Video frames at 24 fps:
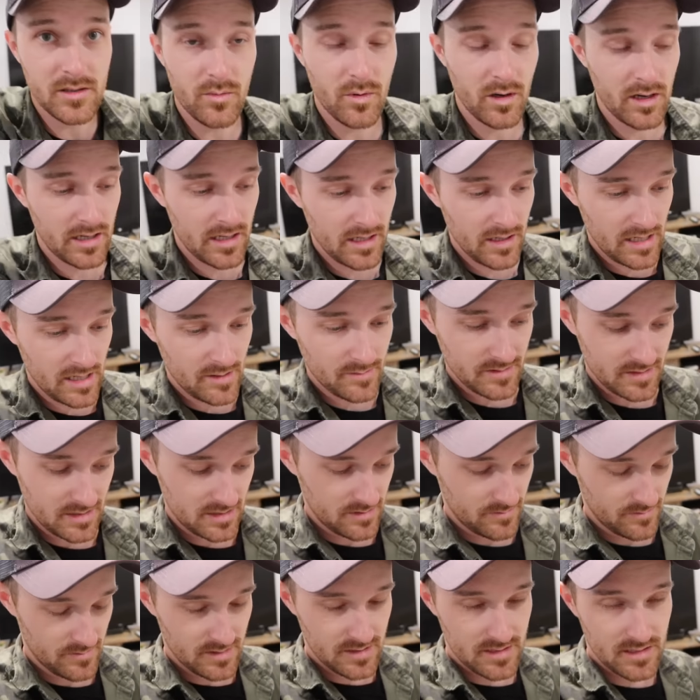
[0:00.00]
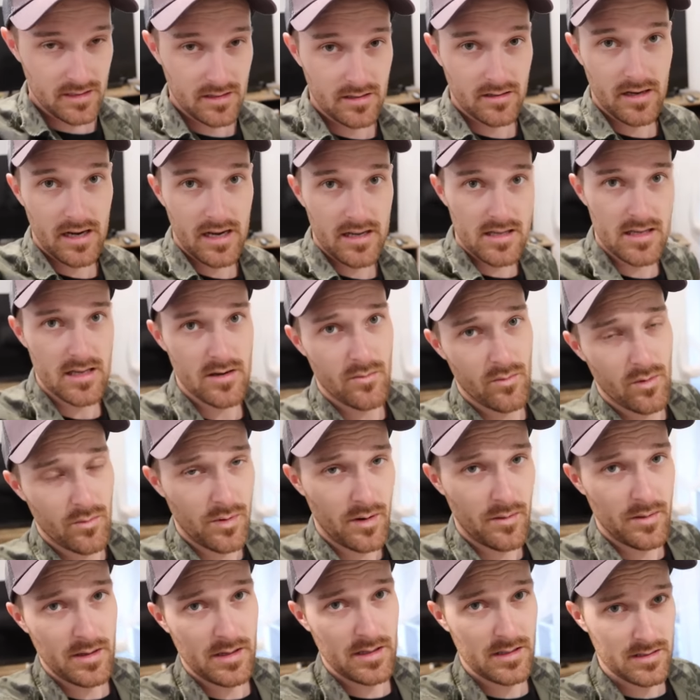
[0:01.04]
so we're gonna grab some dinner and then we're
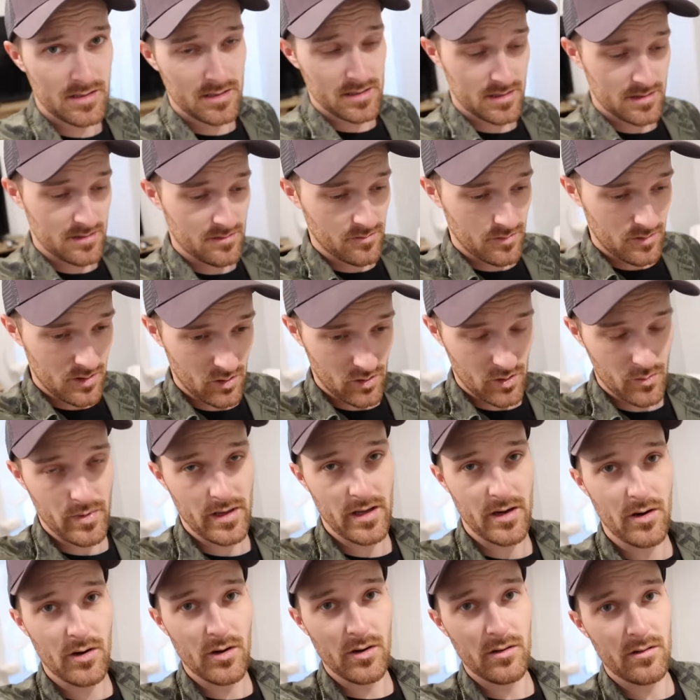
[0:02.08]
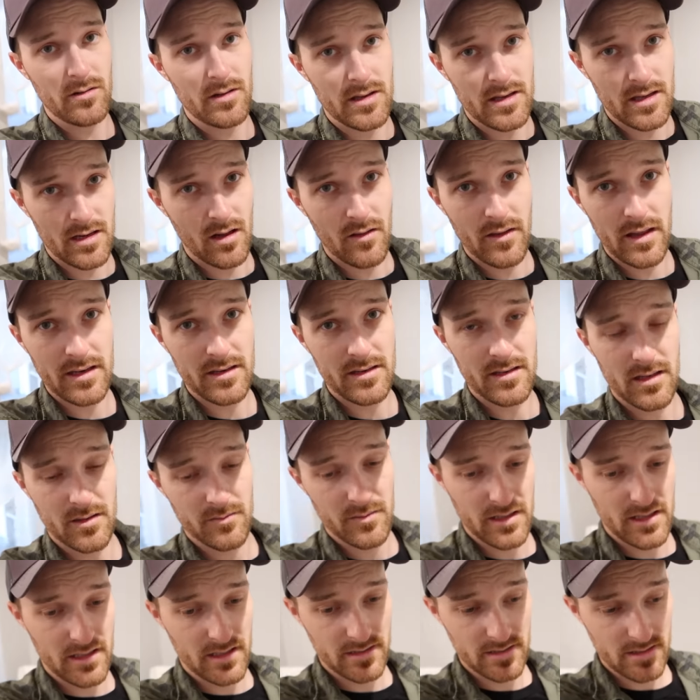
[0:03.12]
probably gonna just go to bed early and get all that done,
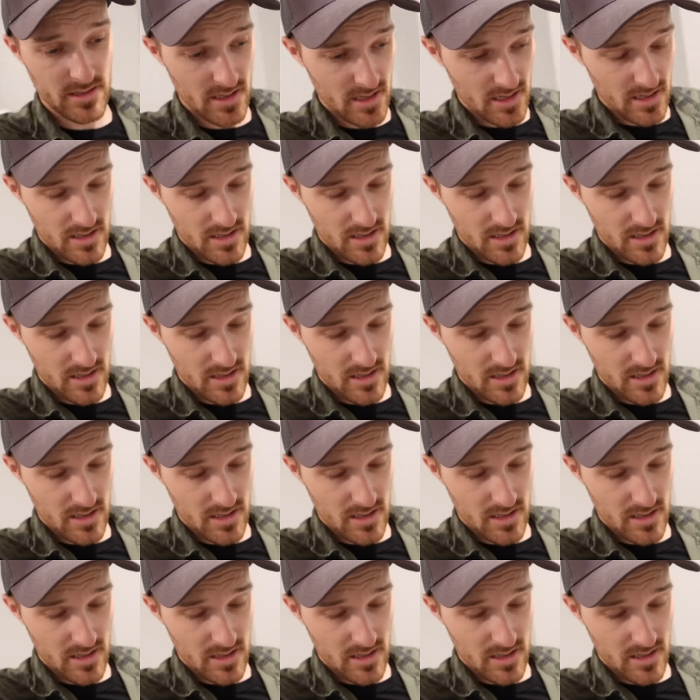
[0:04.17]
because